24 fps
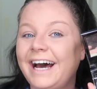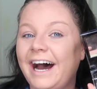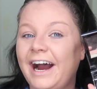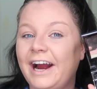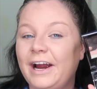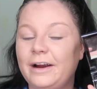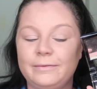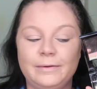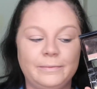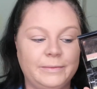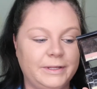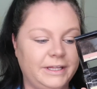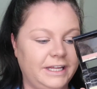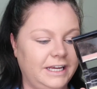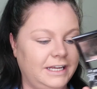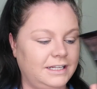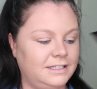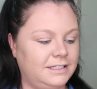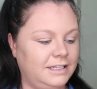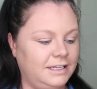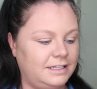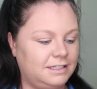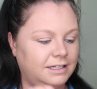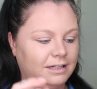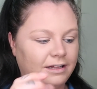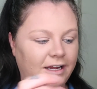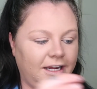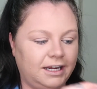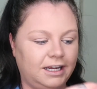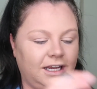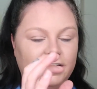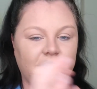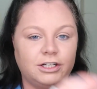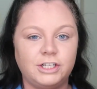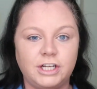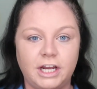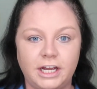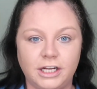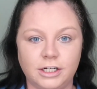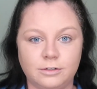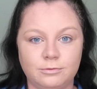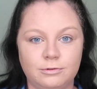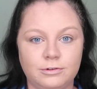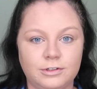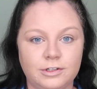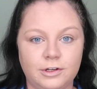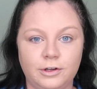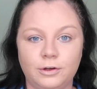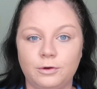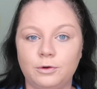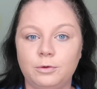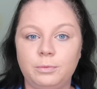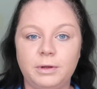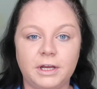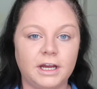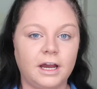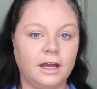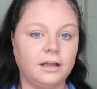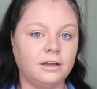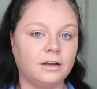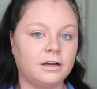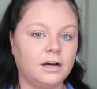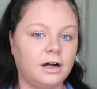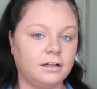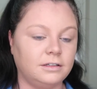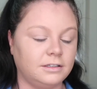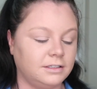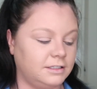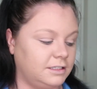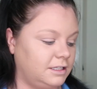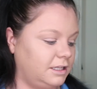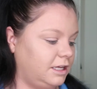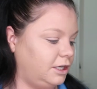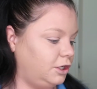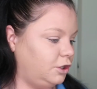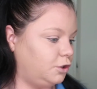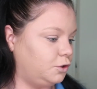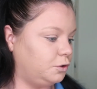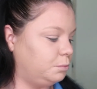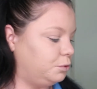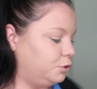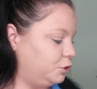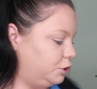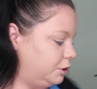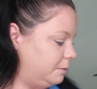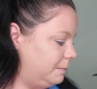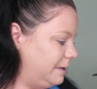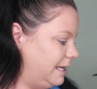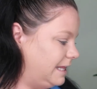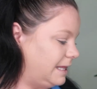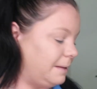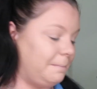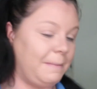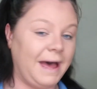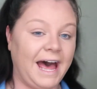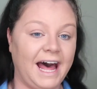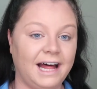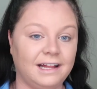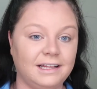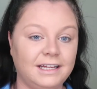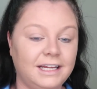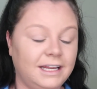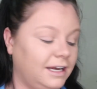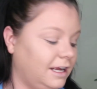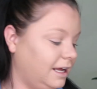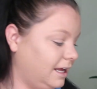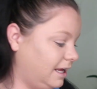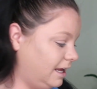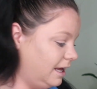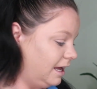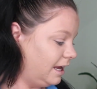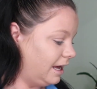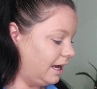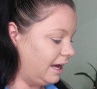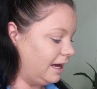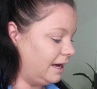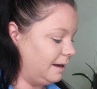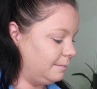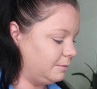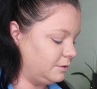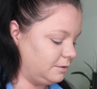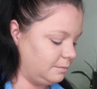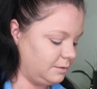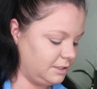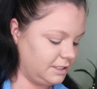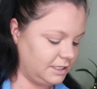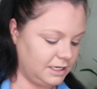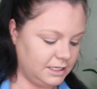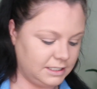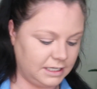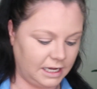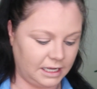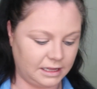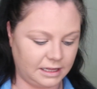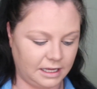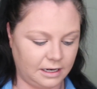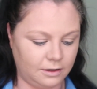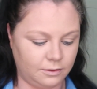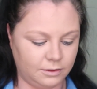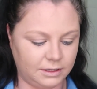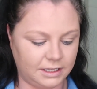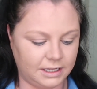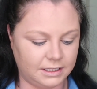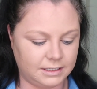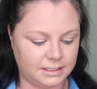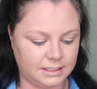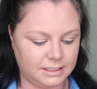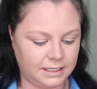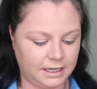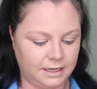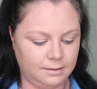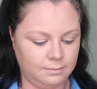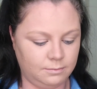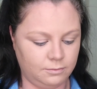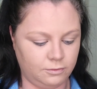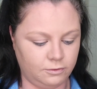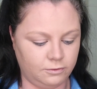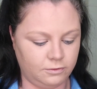I remember these. These are like interchangeable, so you would pick out your colors and then you could put them in the palette. So I'm just going to take that on that same